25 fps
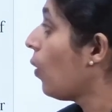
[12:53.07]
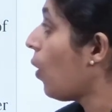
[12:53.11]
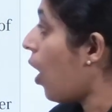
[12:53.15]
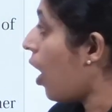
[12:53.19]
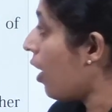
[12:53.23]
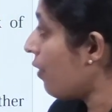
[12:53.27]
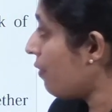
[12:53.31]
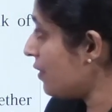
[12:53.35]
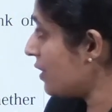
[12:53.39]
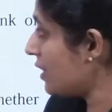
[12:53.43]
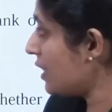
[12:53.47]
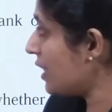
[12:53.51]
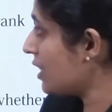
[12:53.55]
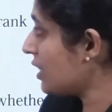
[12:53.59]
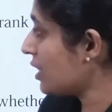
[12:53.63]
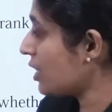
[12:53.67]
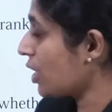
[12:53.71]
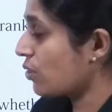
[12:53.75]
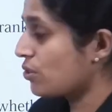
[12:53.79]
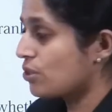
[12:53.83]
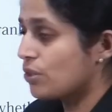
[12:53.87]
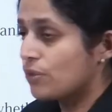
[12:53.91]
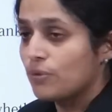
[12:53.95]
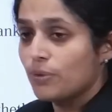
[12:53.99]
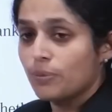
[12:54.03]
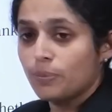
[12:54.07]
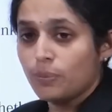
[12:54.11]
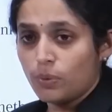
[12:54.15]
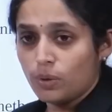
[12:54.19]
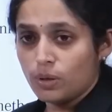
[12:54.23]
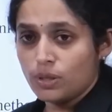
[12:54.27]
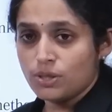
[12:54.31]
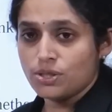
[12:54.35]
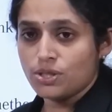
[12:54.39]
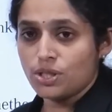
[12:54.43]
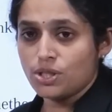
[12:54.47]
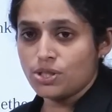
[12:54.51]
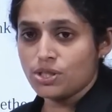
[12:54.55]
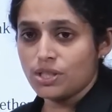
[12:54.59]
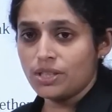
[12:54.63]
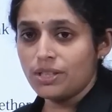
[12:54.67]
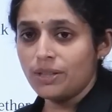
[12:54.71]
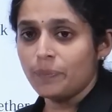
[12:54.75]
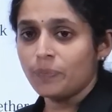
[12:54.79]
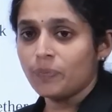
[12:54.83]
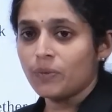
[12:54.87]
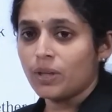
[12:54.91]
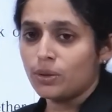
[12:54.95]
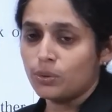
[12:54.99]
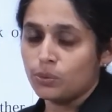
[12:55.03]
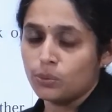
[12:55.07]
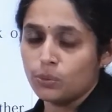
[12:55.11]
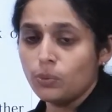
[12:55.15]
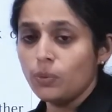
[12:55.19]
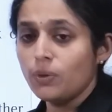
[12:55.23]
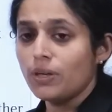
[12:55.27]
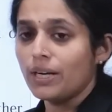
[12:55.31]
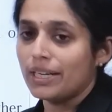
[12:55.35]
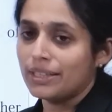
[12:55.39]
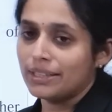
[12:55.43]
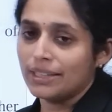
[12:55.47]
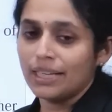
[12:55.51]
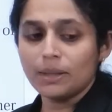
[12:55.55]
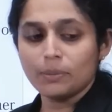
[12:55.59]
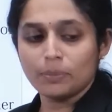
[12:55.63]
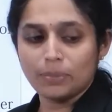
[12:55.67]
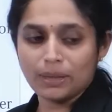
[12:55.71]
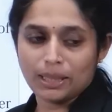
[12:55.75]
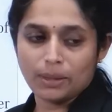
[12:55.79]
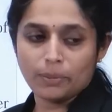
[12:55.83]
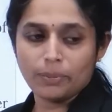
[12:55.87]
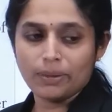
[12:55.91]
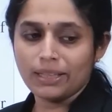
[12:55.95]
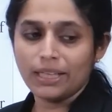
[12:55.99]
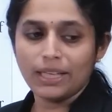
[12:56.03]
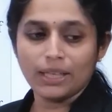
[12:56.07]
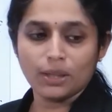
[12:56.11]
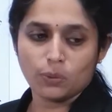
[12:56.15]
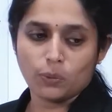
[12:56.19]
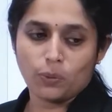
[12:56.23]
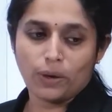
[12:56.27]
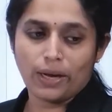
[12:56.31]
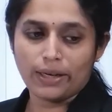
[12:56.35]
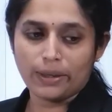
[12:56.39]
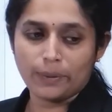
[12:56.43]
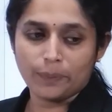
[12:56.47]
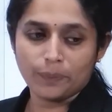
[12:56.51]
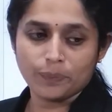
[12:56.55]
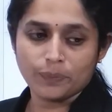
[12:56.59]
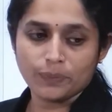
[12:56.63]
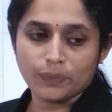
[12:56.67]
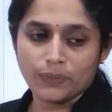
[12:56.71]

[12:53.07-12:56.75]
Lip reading: officer in charge of the police station to conduct preliminary inquiry.